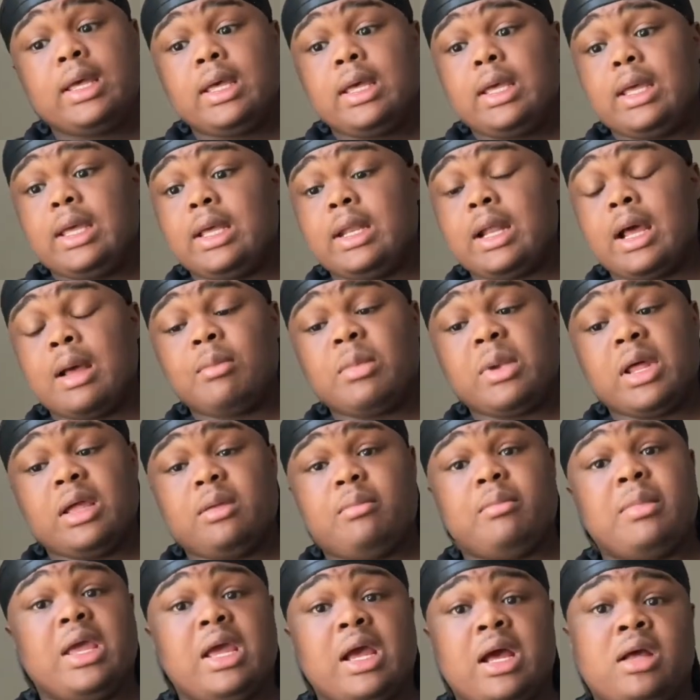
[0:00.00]
And I'm like,
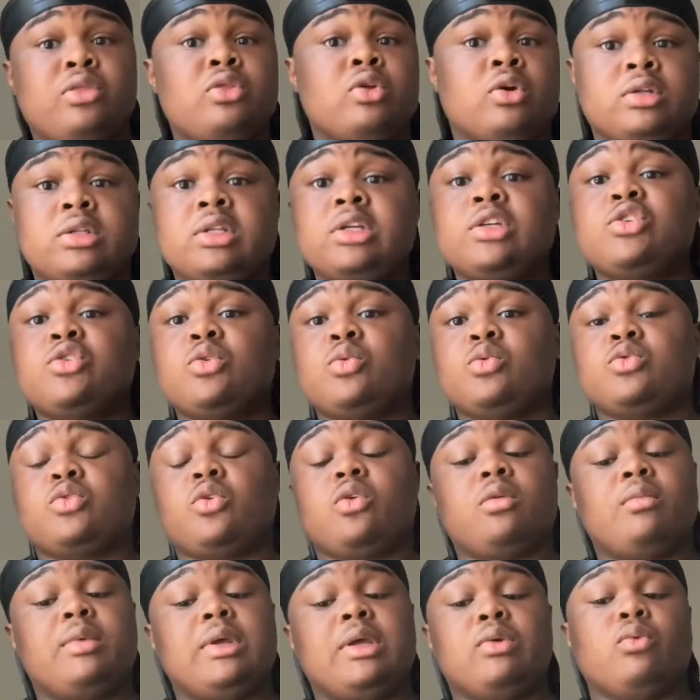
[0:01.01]
man, I thought this shoe was
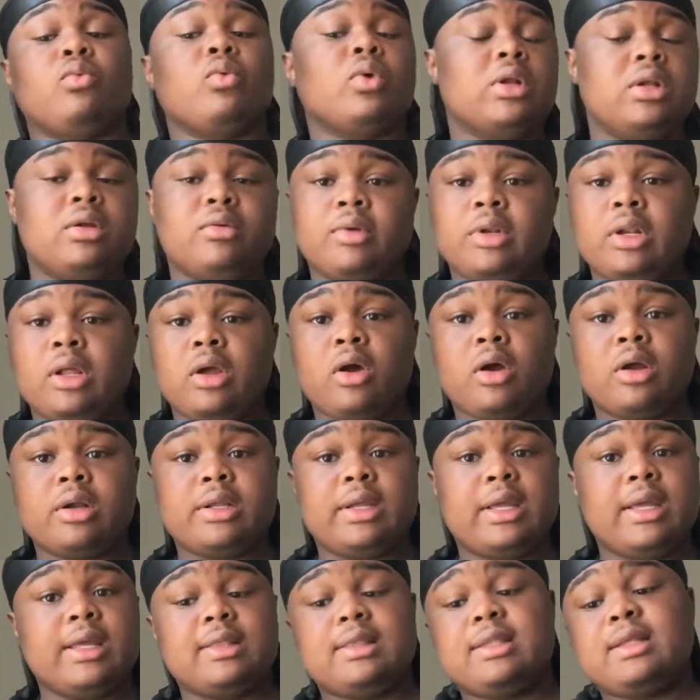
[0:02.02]
going to be really hard to
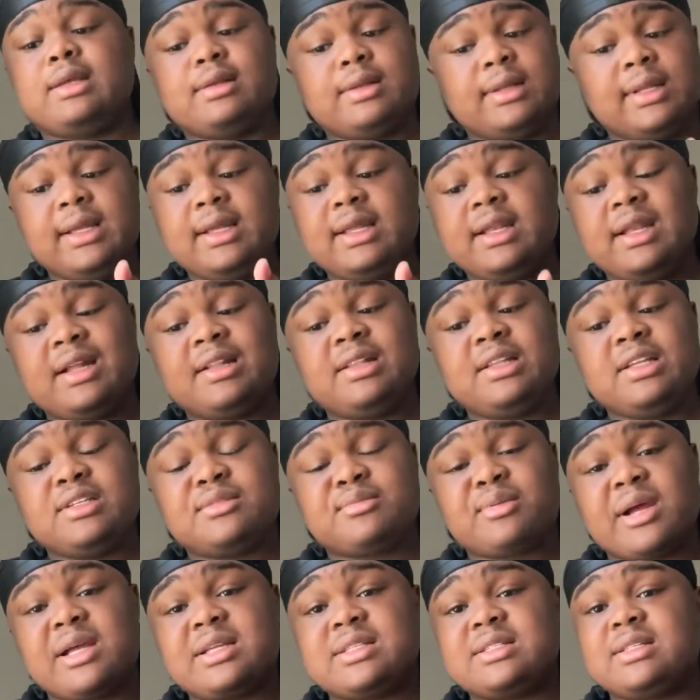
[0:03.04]
get. Looking at these
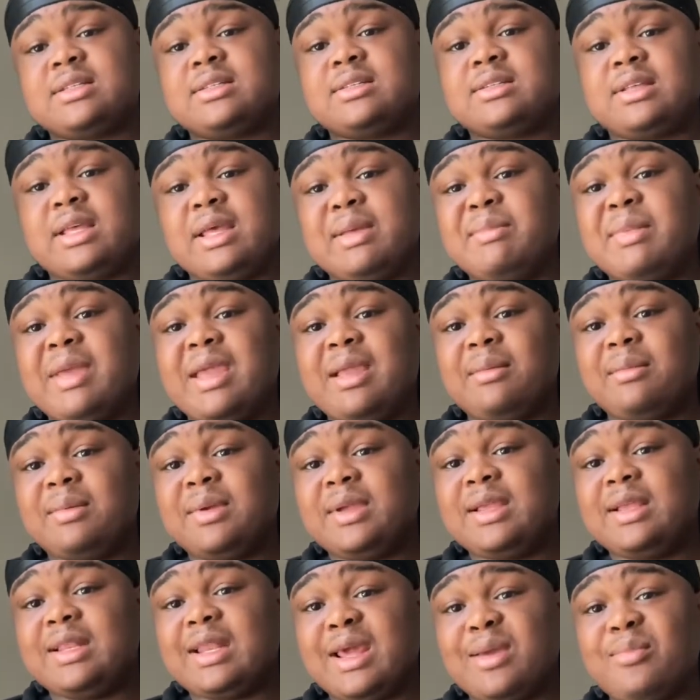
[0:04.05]
prices,
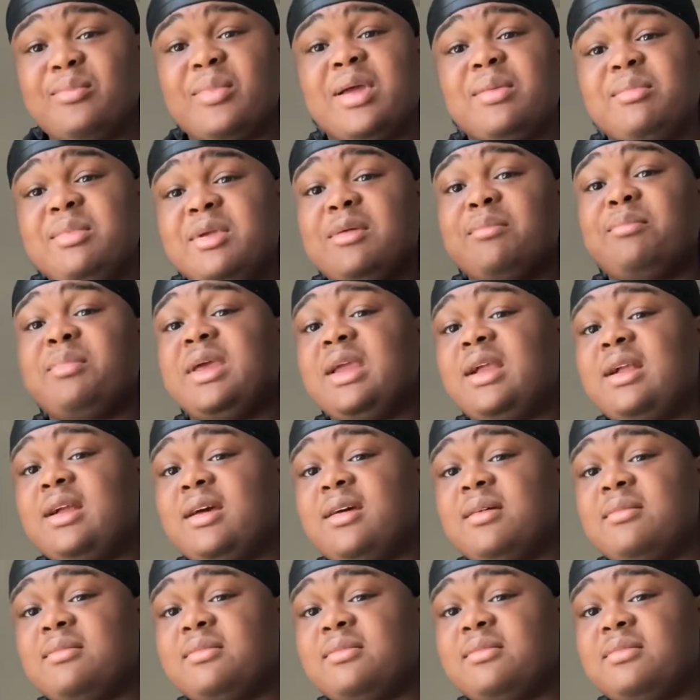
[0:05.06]
that might be a
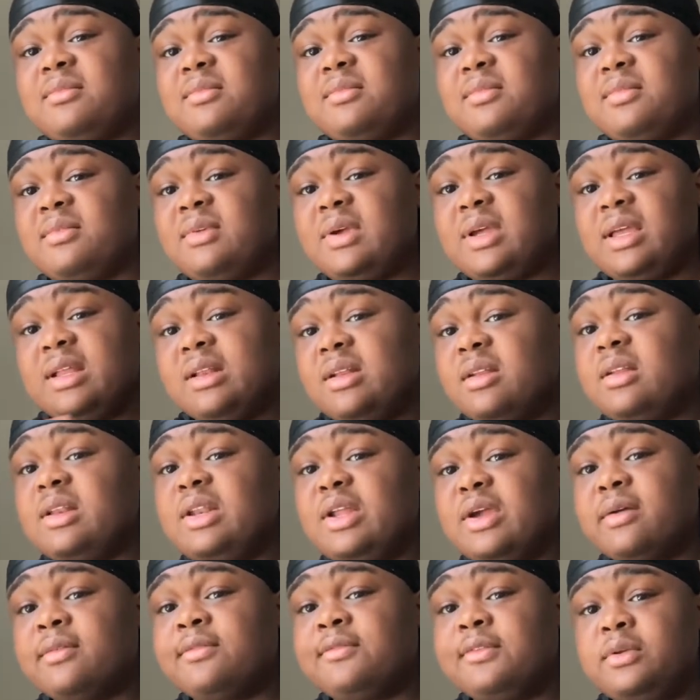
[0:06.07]
pickup in the
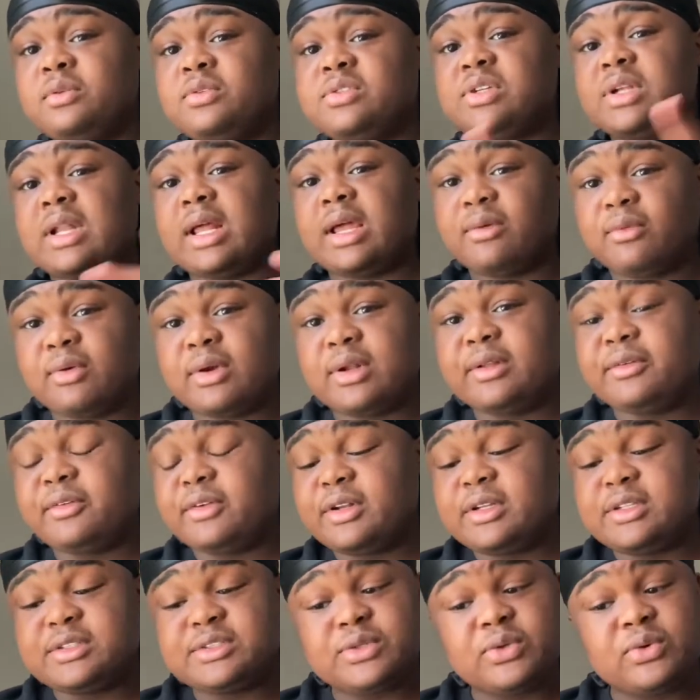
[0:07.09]
near future, like
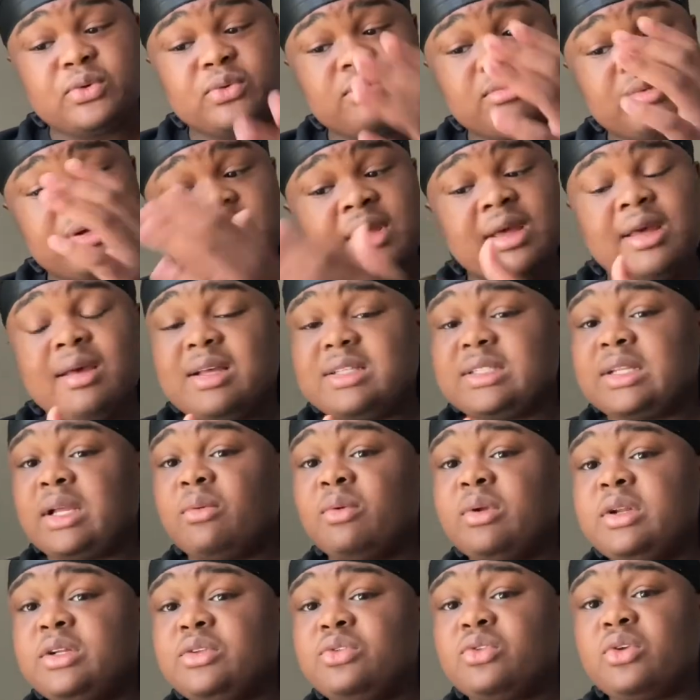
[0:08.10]
really soon. Cause I
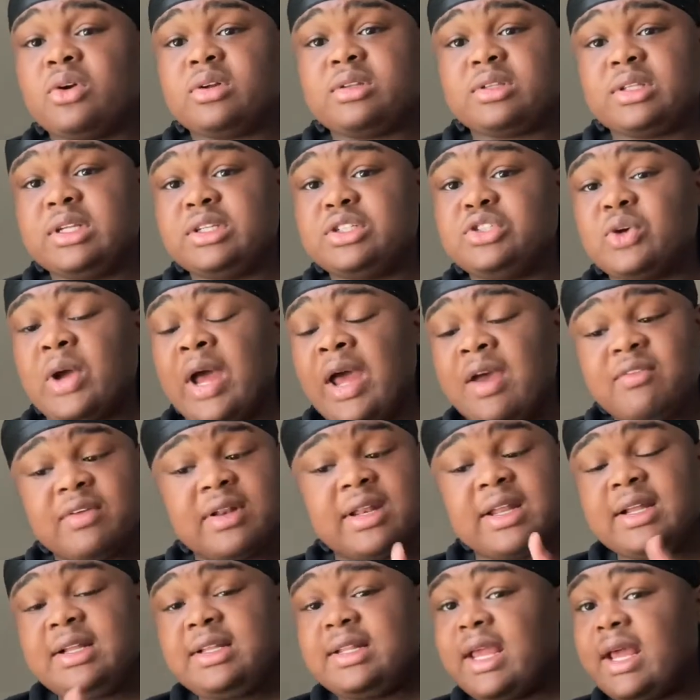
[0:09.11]
really thought this shoe, I haven't
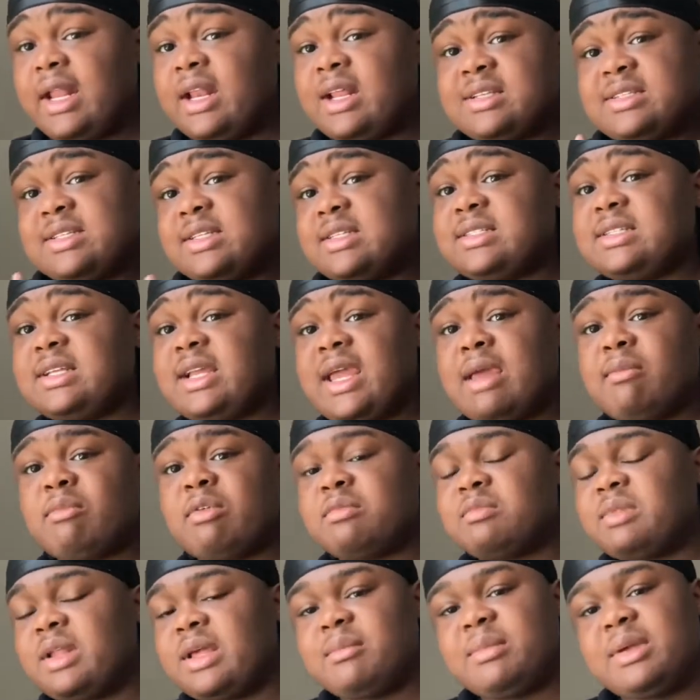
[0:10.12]
looked at it since it came out.
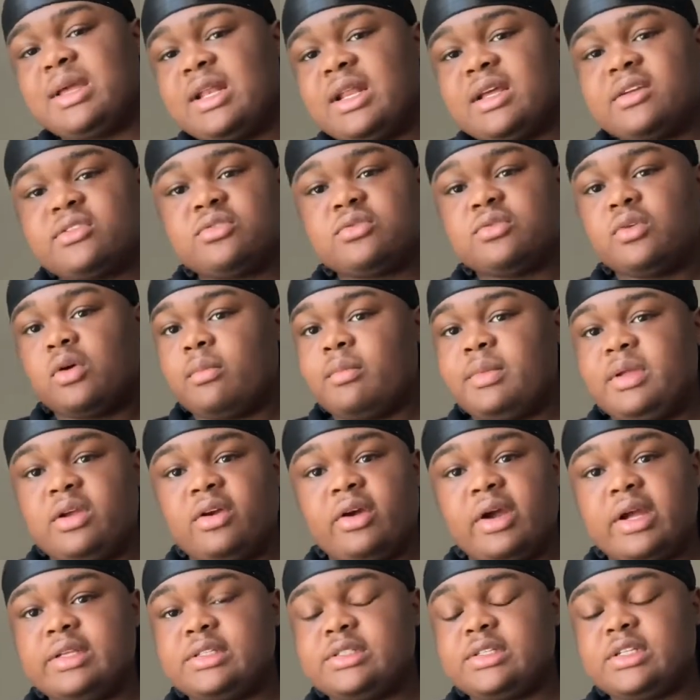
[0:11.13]
I'm like, man, that shoe gonna be
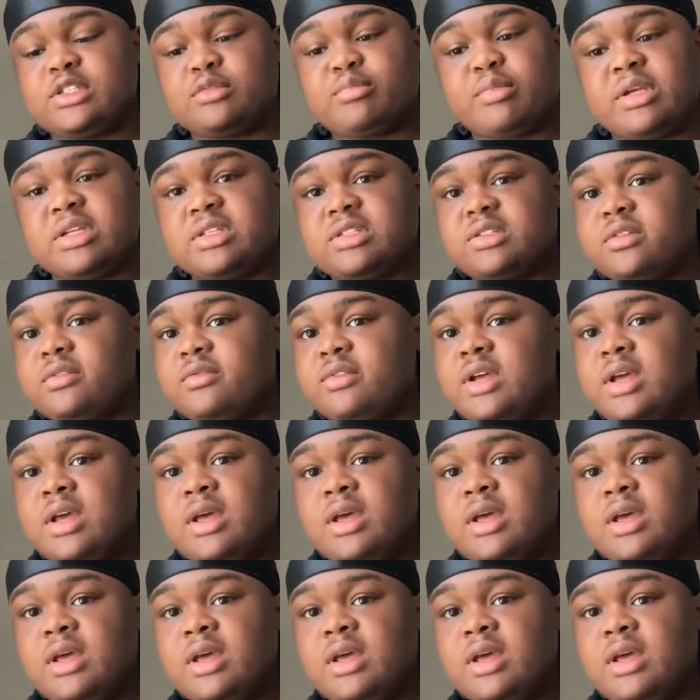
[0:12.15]
crazy expensive.